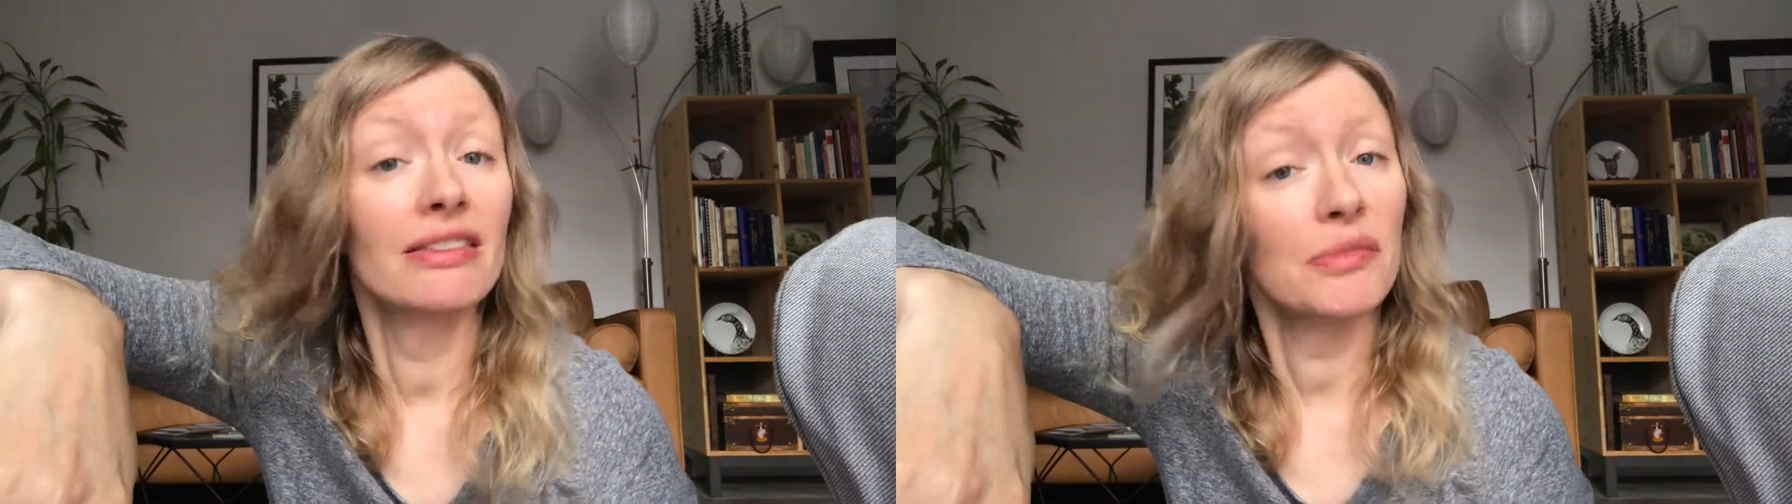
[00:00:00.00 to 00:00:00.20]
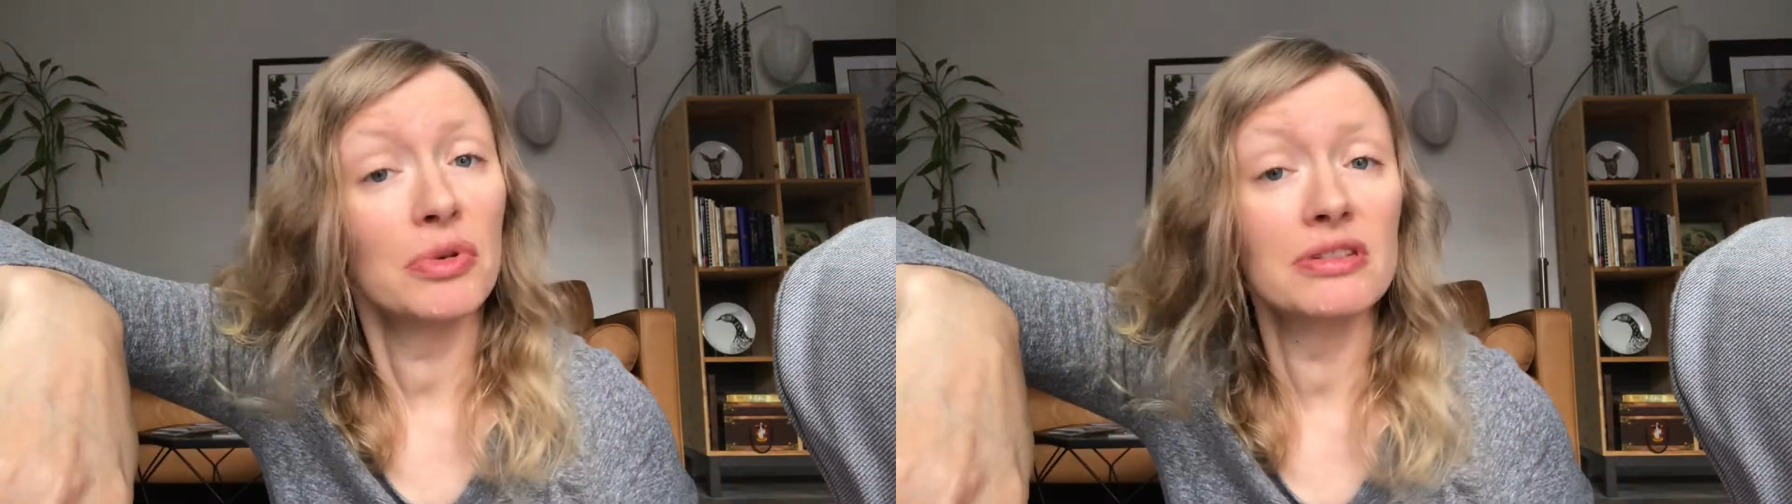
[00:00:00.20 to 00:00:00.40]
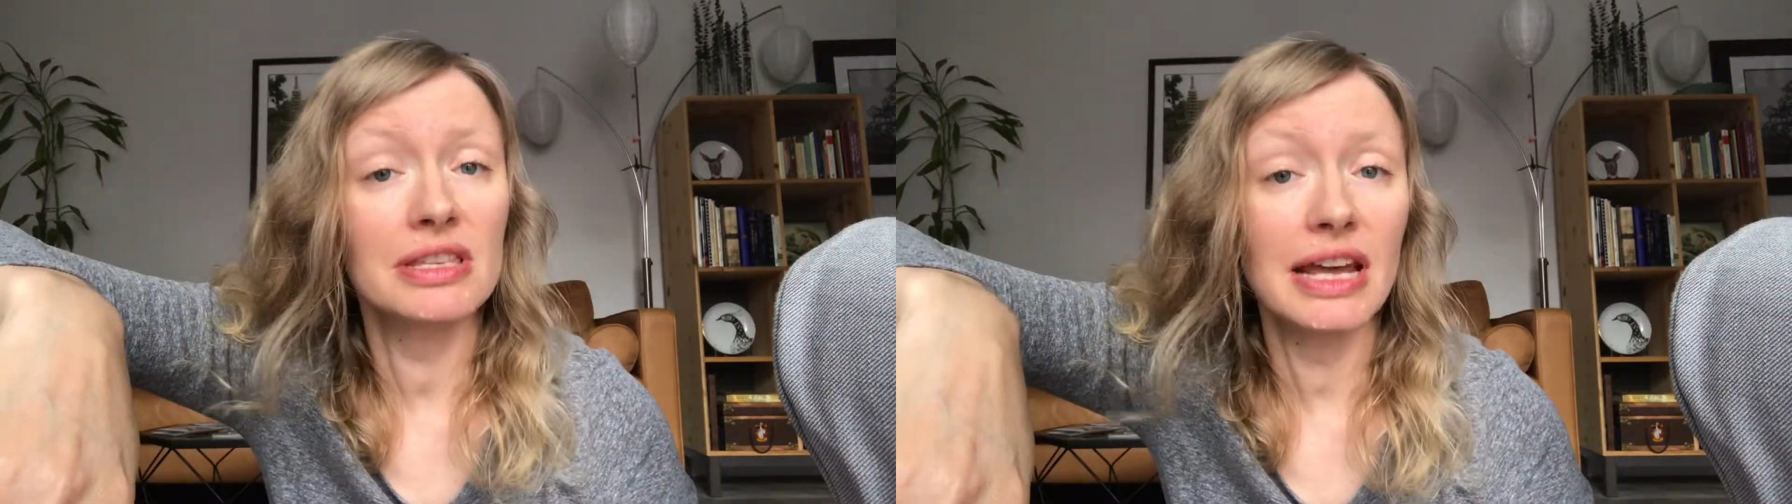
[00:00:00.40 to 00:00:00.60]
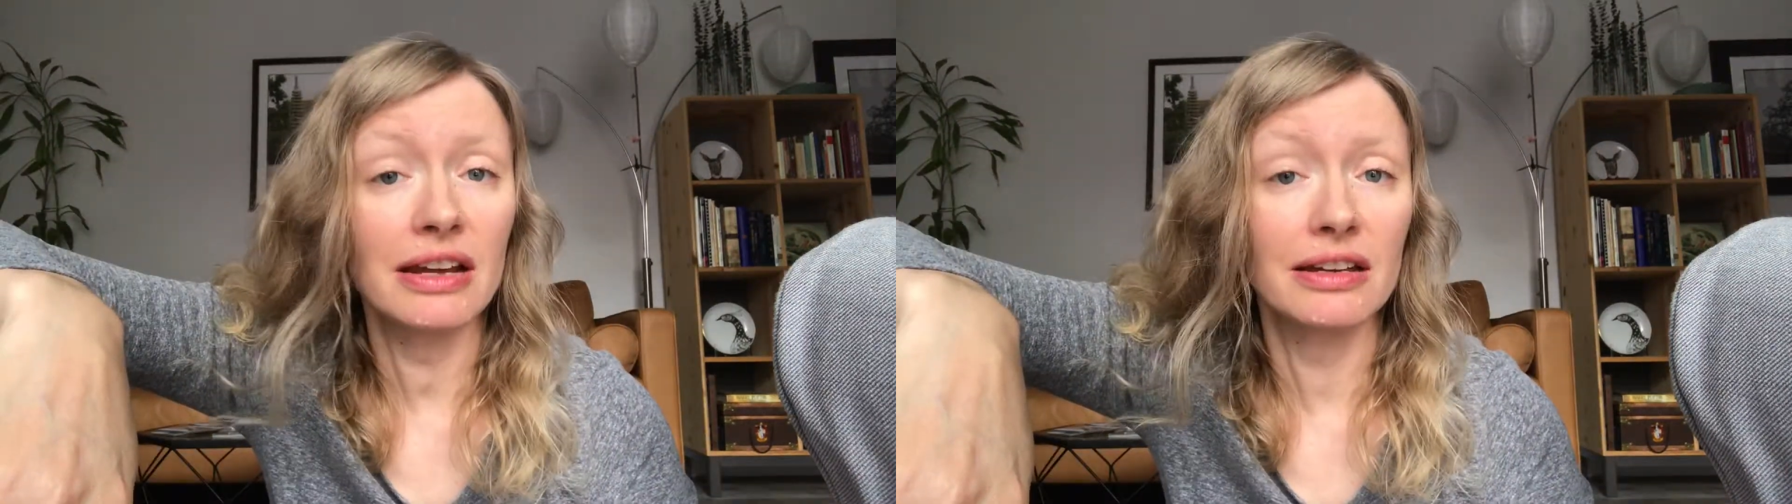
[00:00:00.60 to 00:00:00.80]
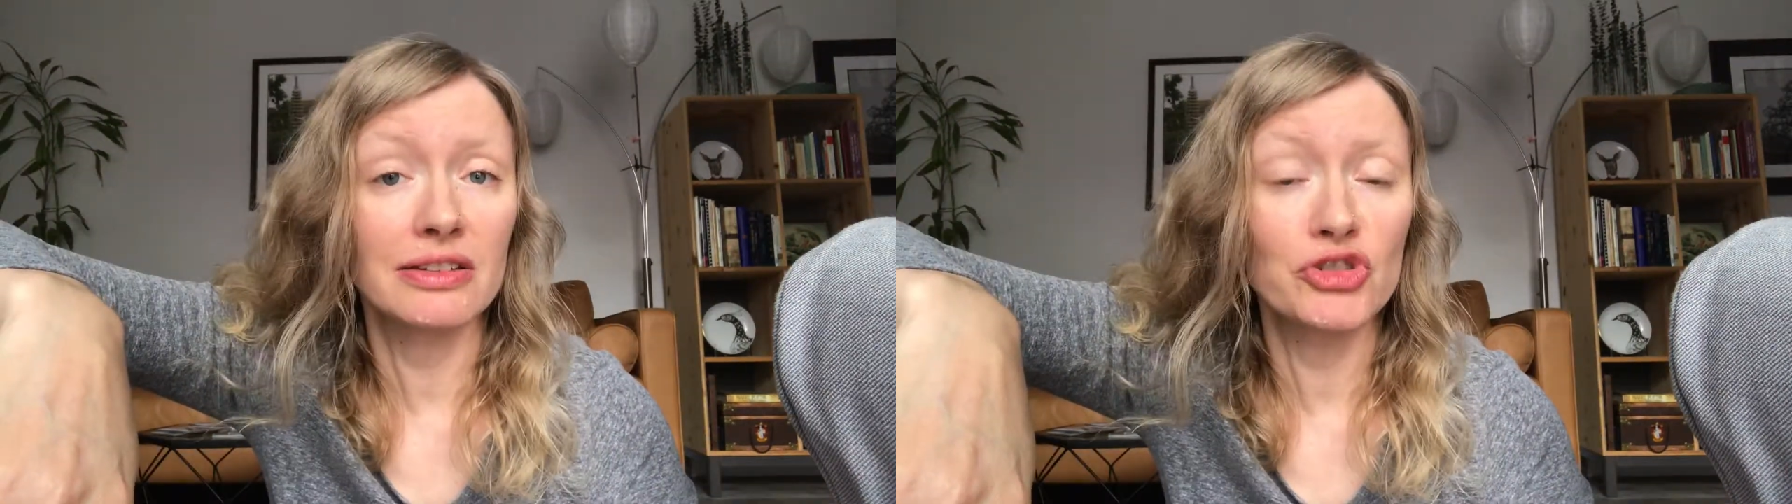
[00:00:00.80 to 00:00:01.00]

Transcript: They put a snack in a